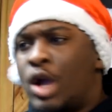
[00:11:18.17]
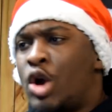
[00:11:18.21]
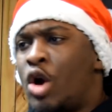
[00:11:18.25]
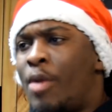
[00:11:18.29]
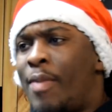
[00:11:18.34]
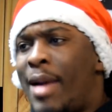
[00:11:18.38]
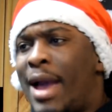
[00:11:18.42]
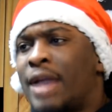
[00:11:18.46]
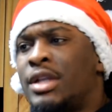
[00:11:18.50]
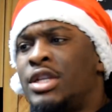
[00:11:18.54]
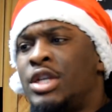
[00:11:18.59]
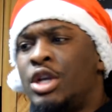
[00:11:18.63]

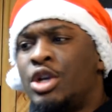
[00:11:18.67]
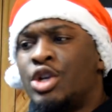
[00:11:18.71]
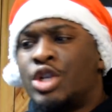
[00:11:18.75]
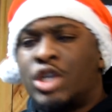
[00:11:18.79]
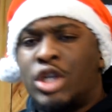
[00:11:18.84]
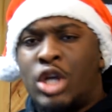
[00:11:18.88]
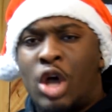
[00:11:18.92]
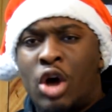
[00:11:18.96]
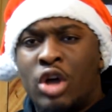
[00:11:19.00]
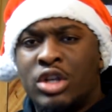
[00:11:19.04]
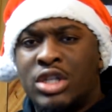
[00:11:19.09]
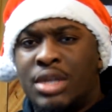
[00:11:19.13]
and go back to
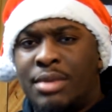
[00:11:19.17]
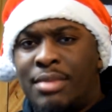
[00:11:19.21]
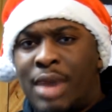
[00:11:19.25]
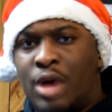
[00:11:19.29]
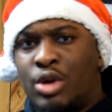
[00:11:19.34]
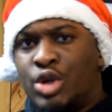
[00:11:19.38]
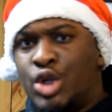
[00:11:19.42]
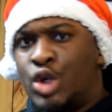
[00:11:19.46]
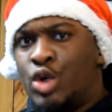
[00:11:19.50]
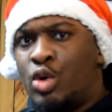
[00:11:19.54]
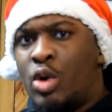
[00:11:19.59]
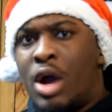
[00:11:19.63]
your songs
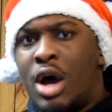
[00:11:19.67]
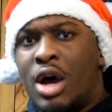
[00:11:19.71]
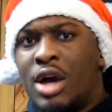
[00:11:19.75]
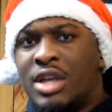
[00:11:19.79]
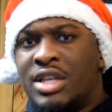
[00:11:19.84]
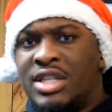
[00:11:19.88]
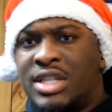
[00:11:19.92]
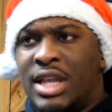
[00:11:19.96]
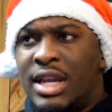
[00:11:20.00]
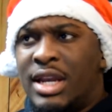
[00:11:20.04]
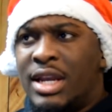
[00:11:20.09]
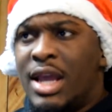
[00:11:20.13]
about
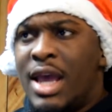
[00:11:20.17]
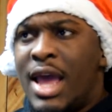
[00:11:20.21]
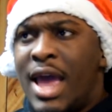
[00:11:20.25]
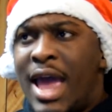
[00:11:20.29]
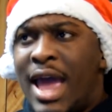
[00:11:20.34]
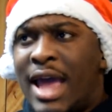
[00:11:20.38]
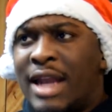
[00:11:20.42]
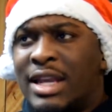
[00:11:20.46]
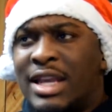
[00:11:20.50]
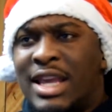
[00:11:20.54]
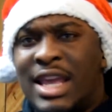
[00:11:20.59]
drugs and